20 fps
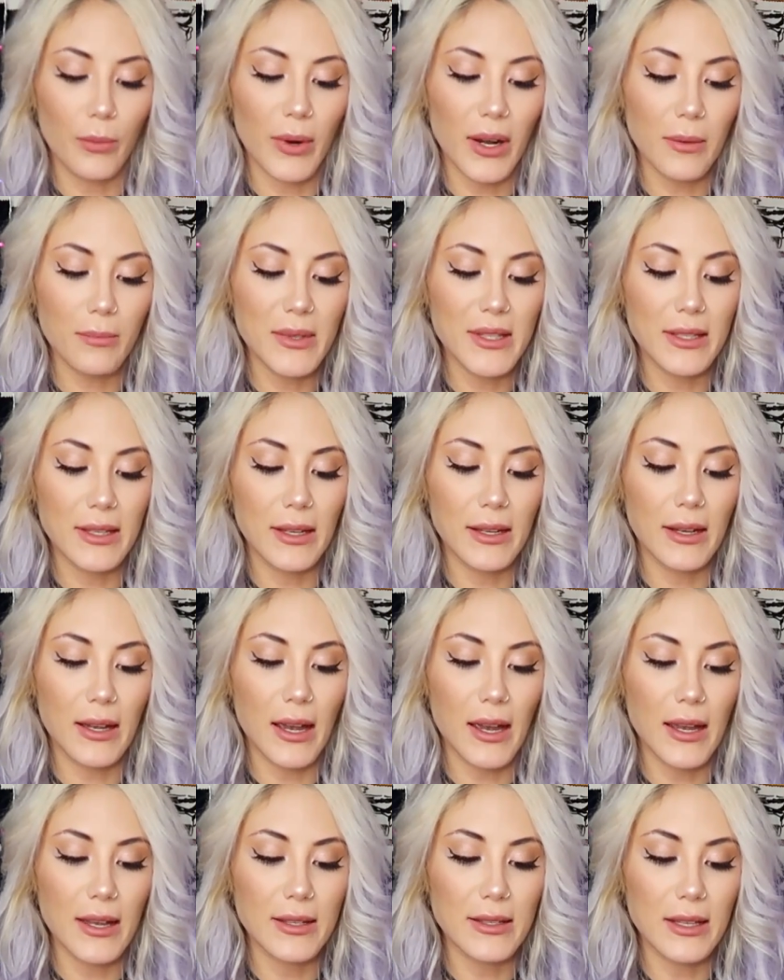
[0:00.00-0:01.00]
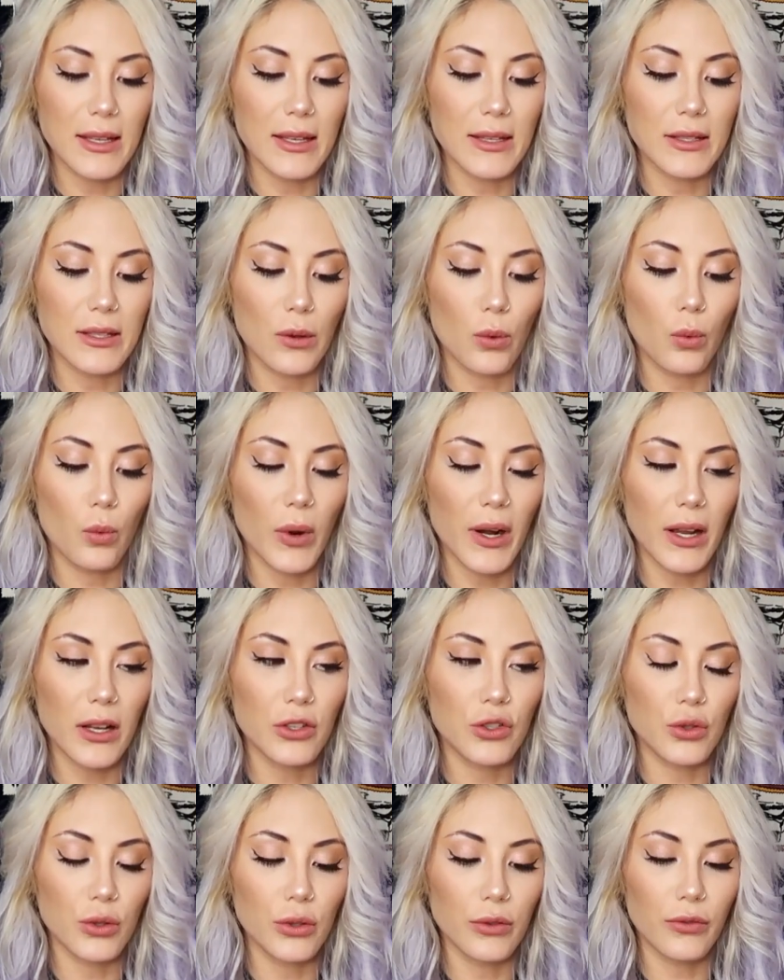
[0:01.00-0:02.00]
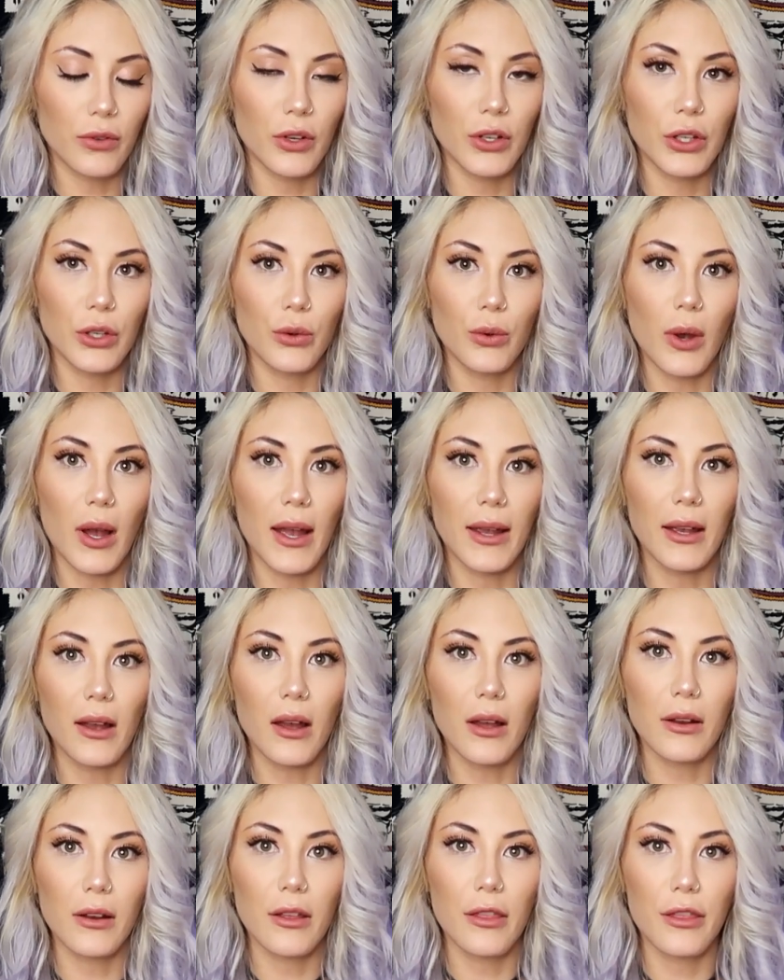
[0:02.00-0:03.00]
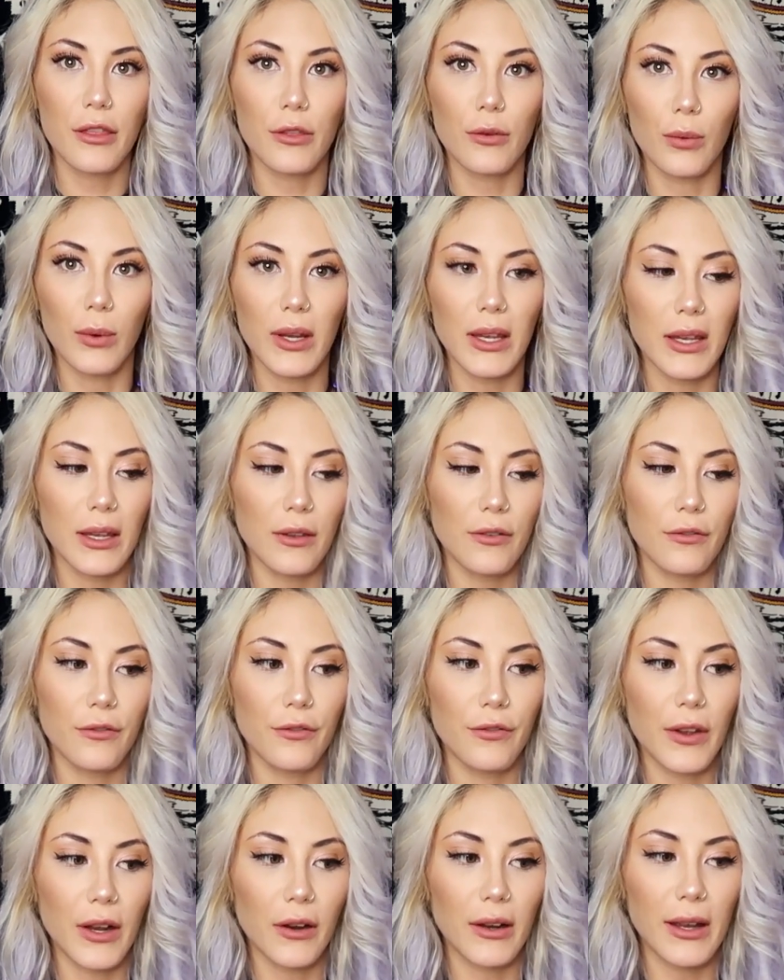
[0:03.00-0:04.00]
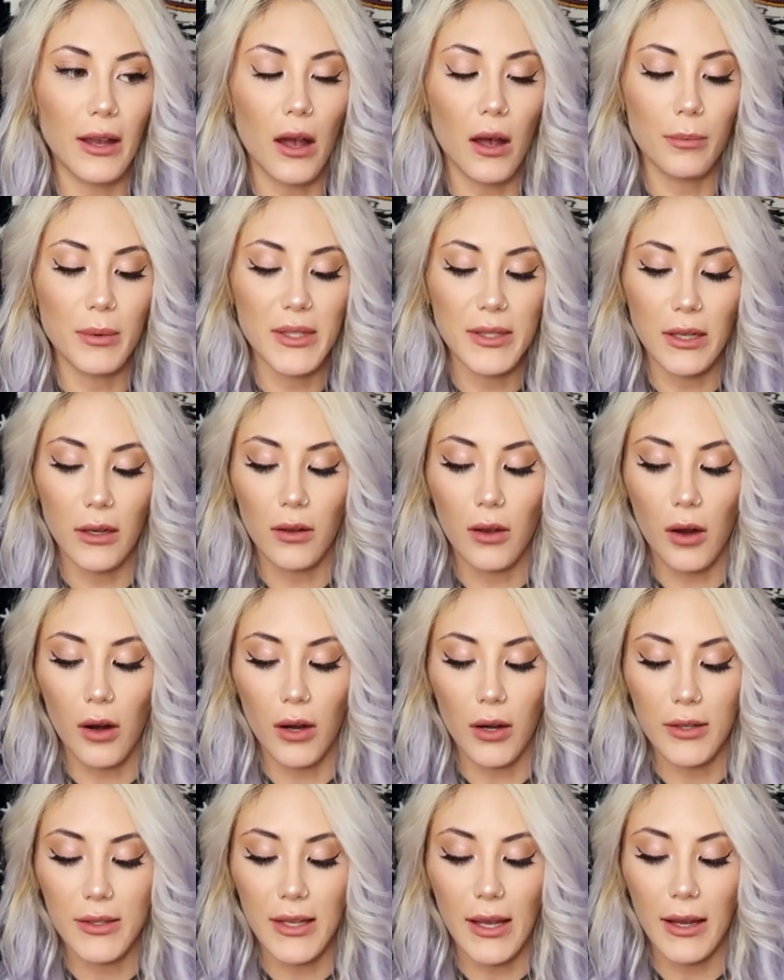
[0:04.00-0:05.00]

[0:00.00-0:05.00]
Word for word: what I'm seeing, guys, is when I drew for you, I got three very opposite cards.